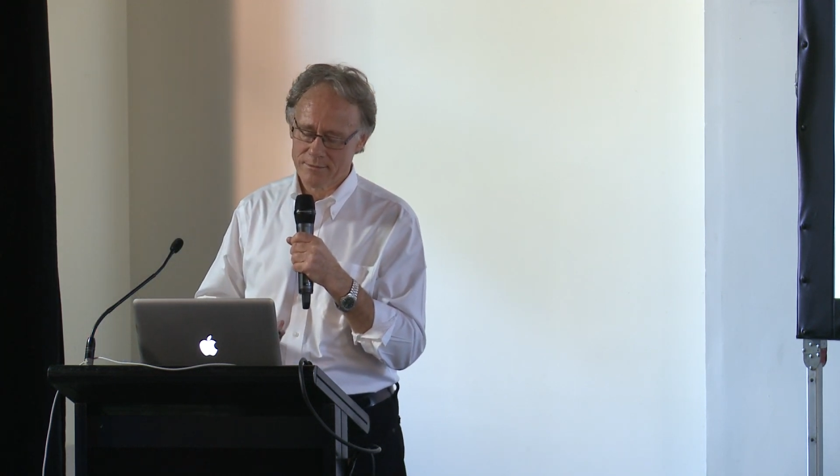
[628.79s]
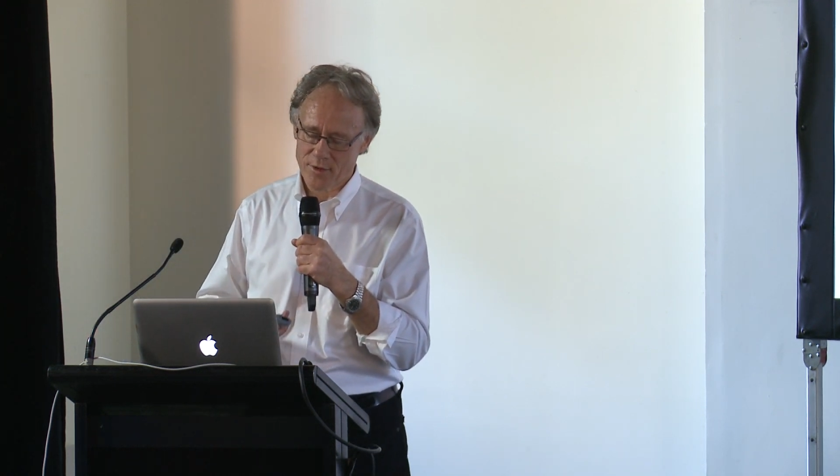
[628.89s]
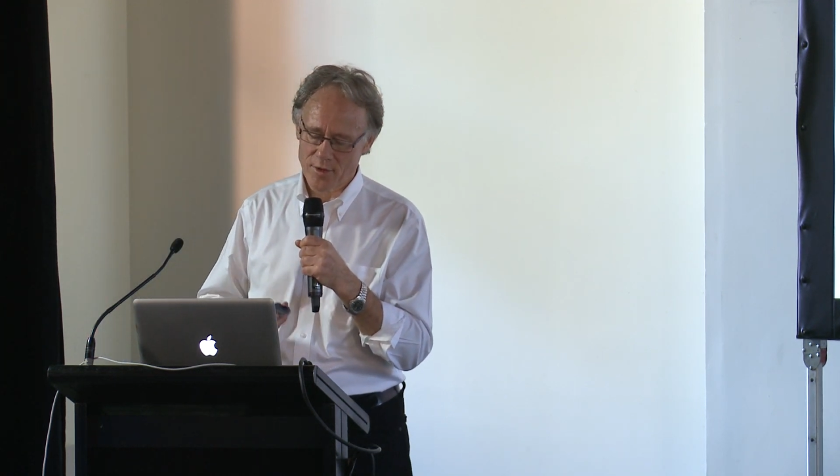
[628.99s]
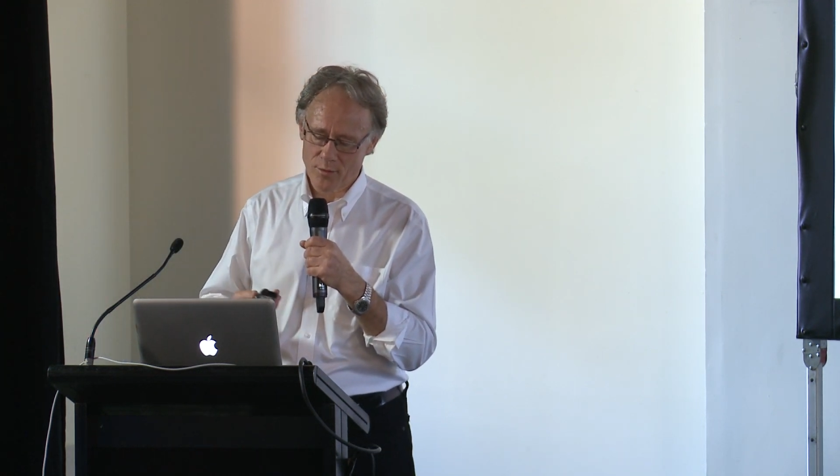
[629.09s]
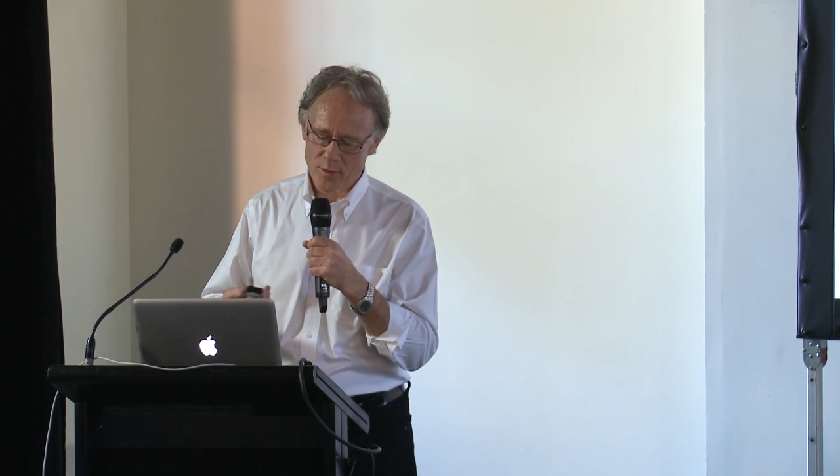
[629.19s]

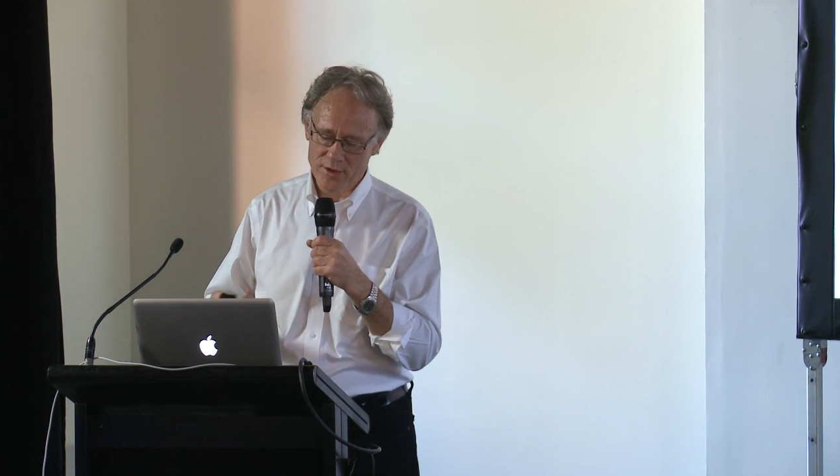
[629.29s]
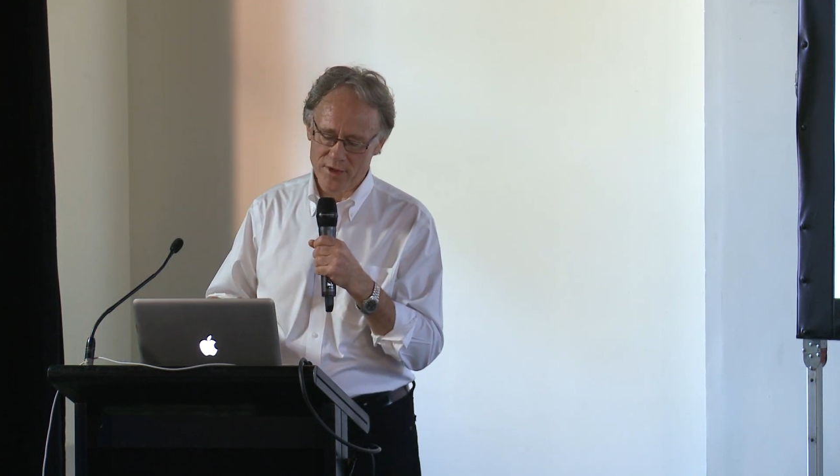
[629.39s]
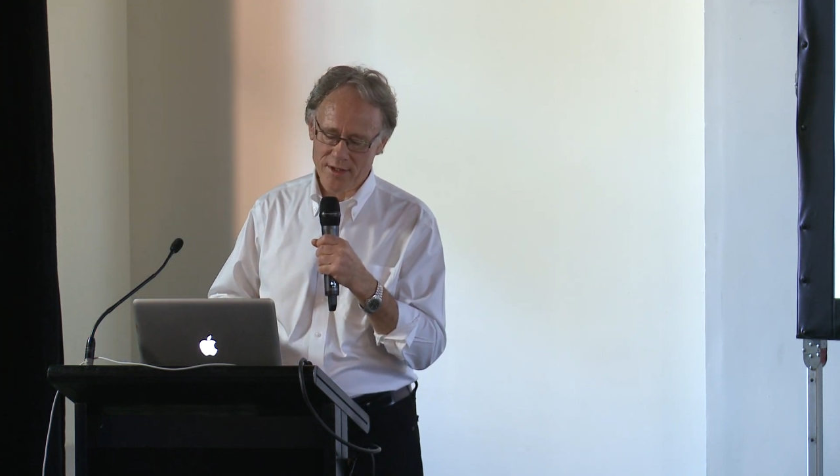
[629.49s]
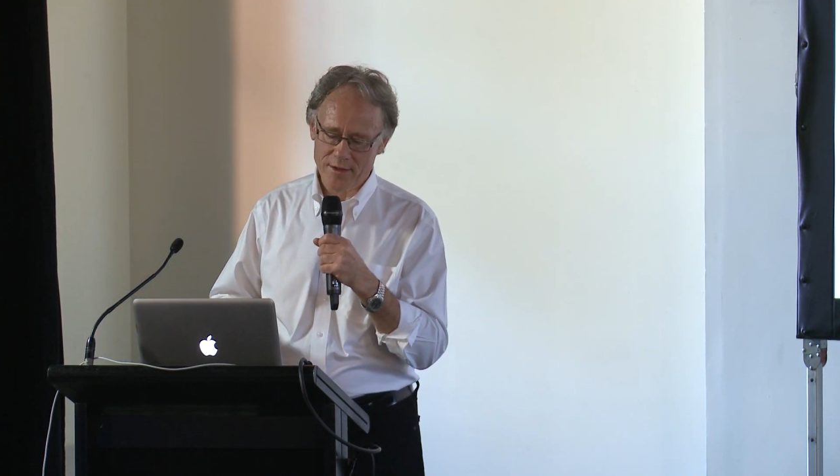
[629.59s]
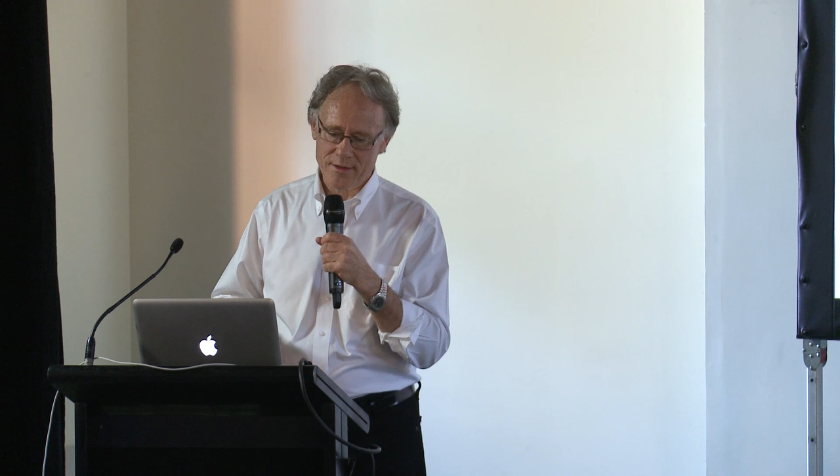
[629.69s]
you know, we
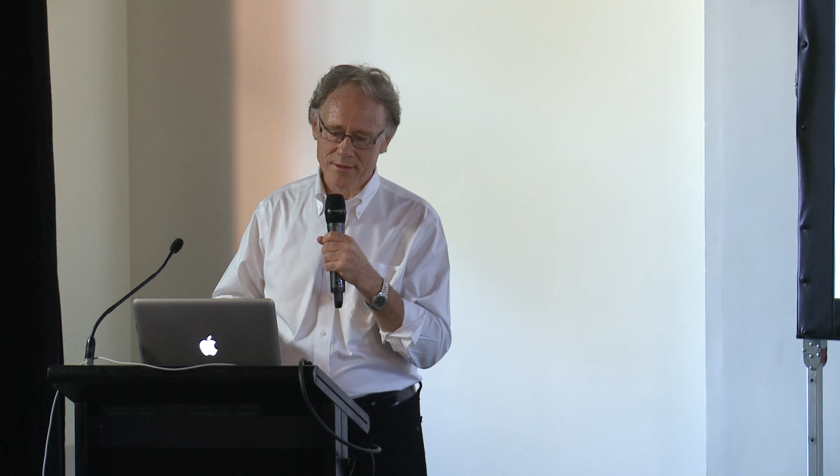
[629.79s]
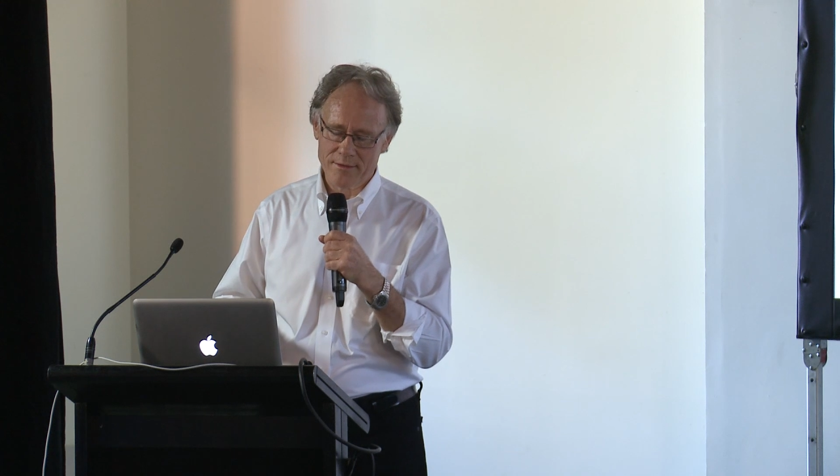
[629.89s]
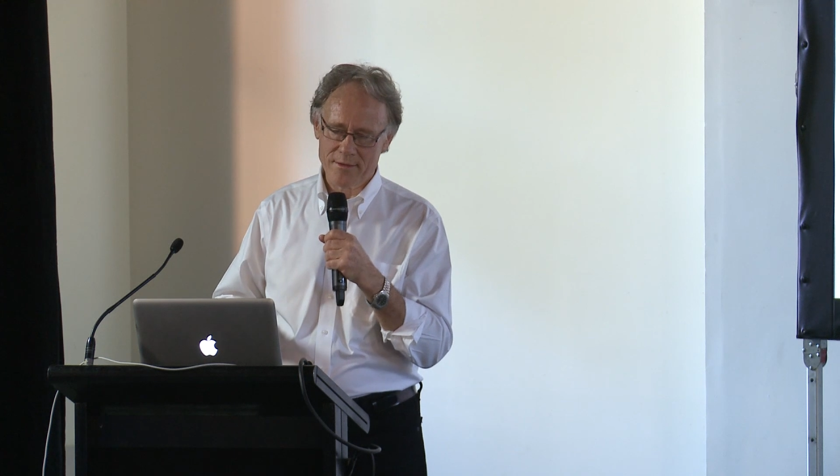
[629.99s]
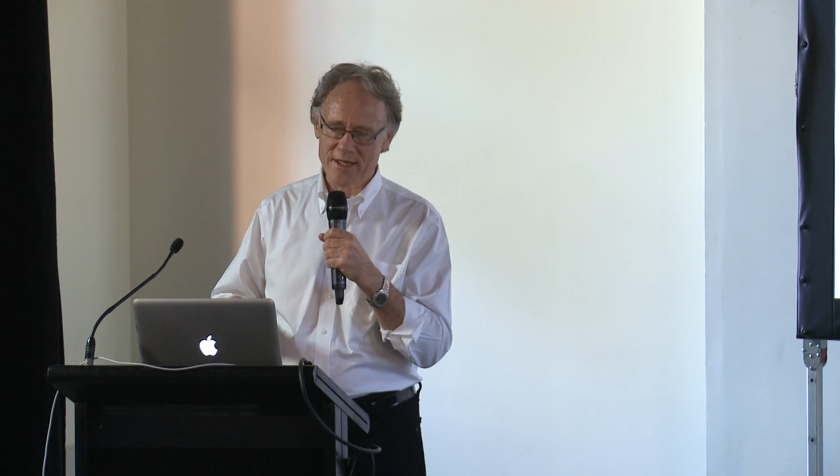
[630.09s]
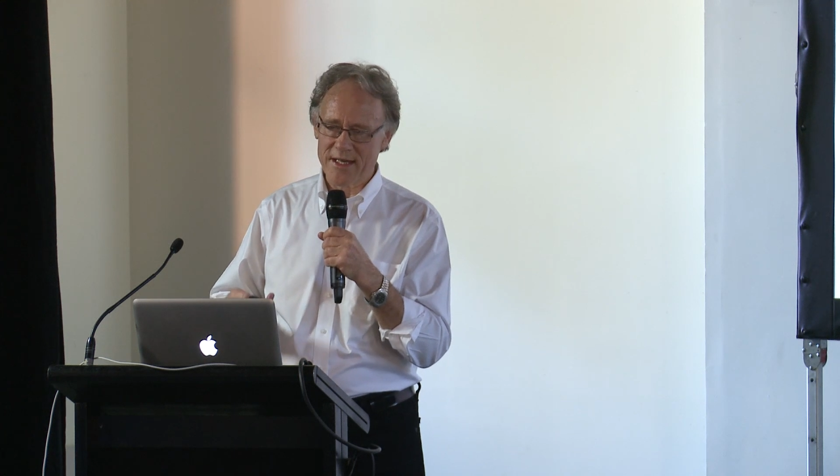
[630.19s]
drink
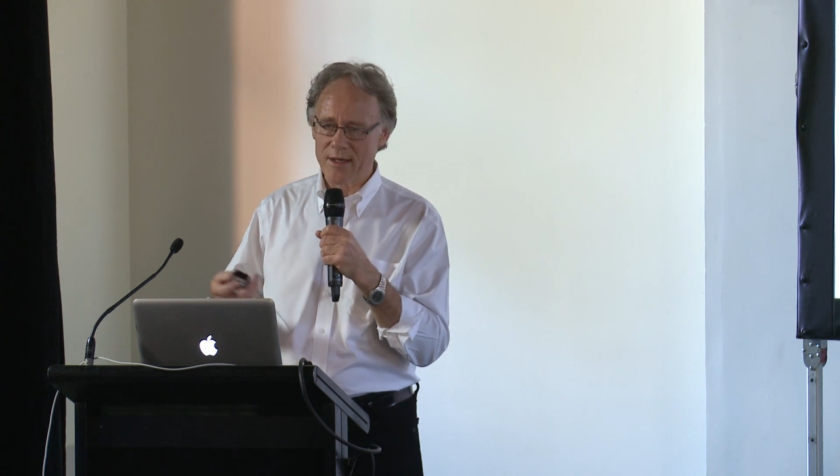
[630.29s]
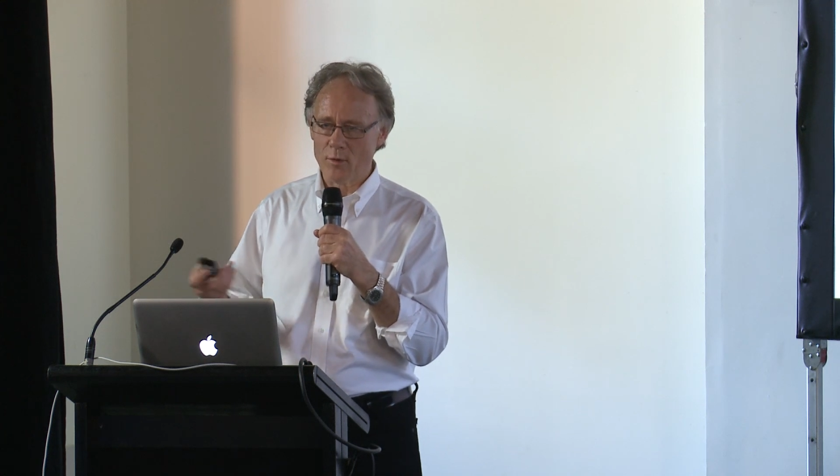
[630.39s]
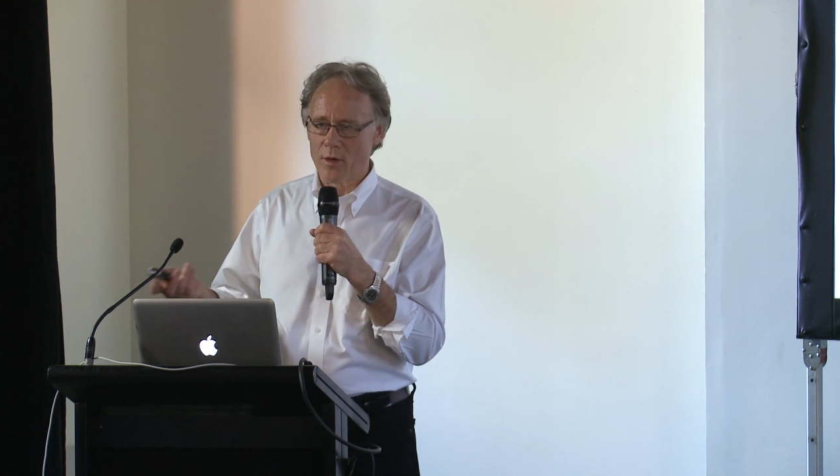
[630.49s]
tea,